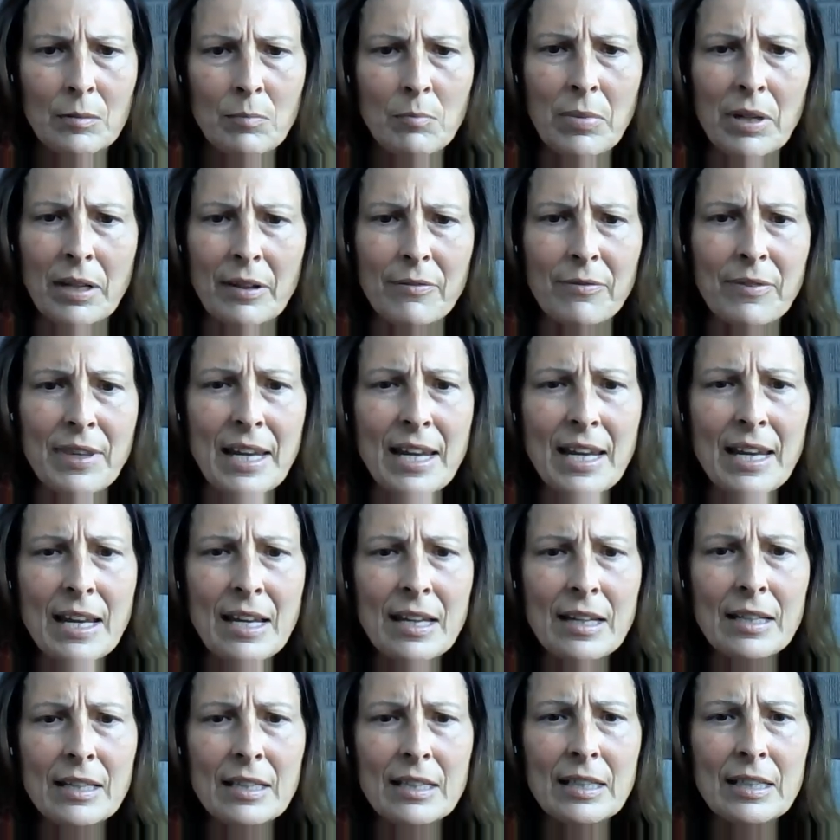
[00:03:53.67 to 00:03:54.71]
But if
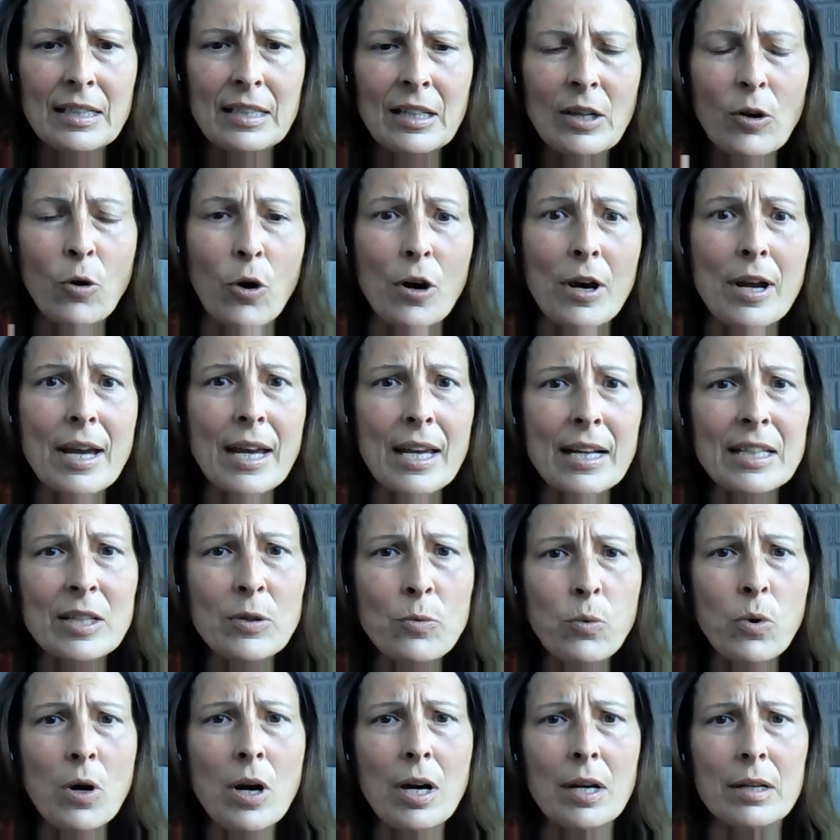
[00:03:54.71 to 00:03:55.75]
they or
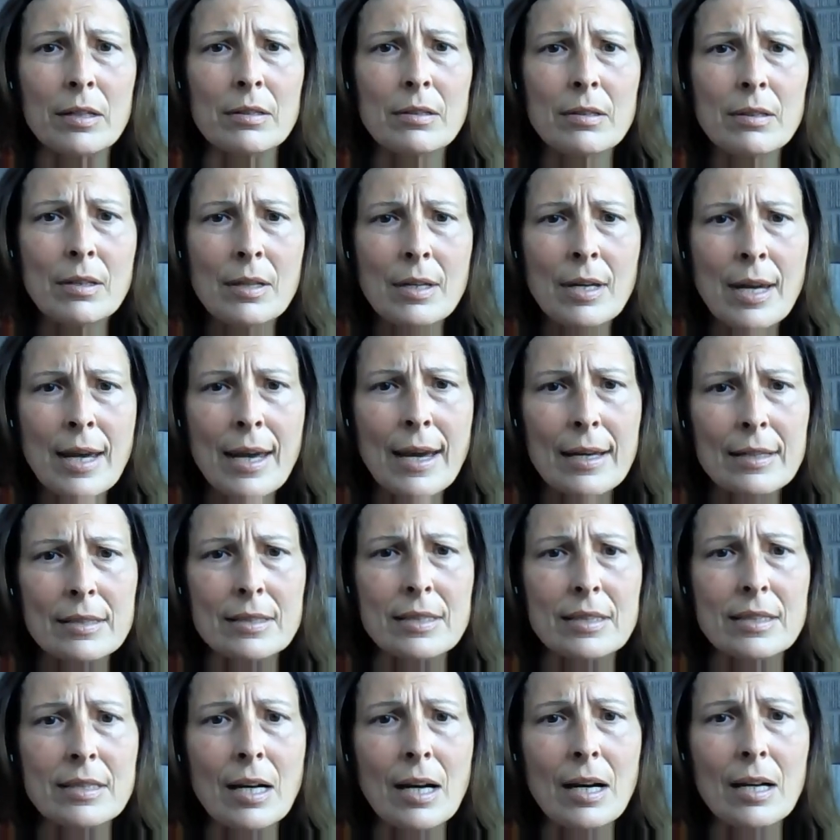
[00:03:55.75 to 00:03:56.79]
anyone
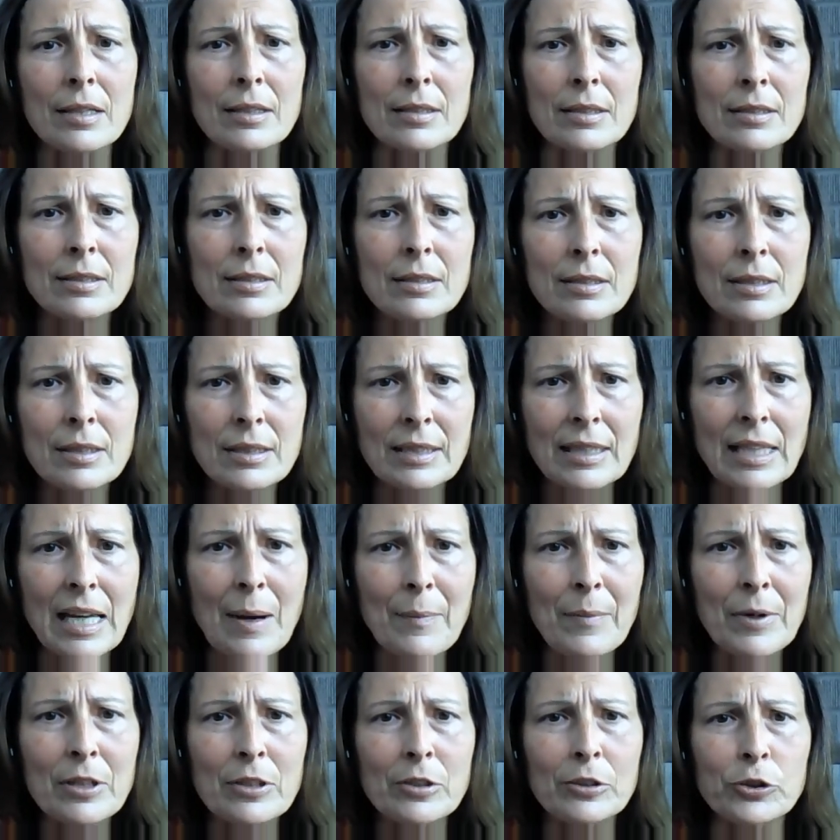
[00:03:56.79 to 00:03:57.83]
has done
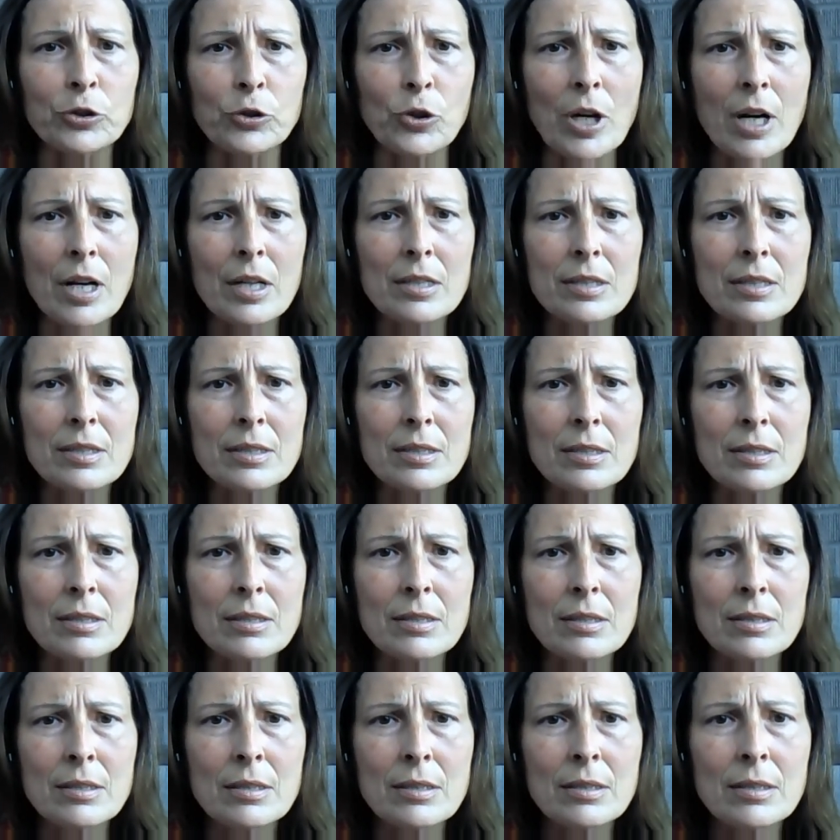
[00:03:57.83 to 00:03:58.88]
chemical drugs,
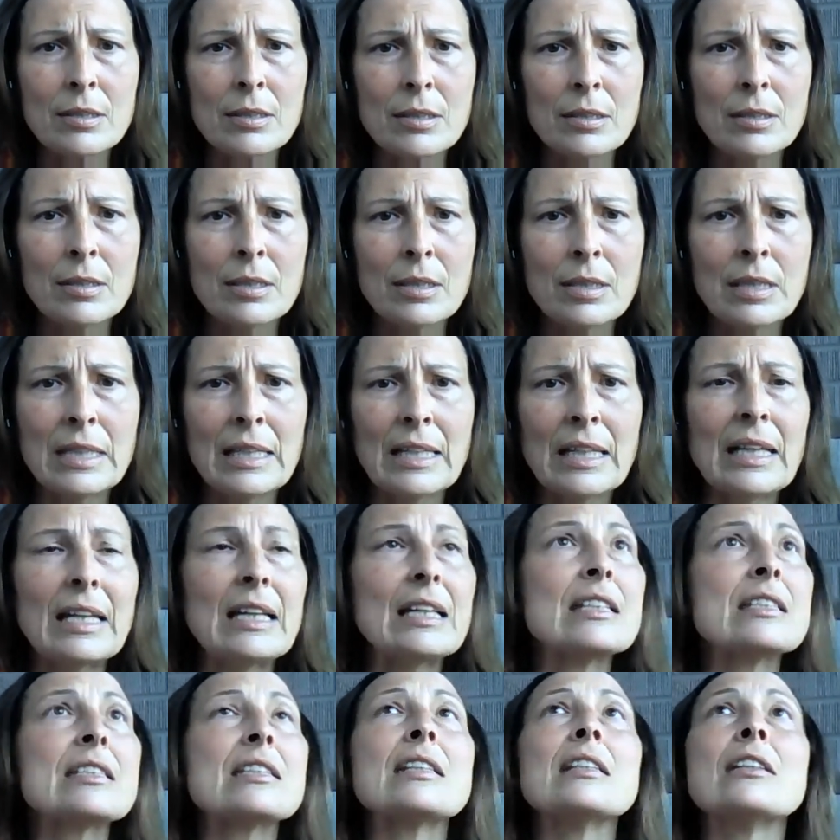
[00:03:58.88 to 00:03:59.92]
it's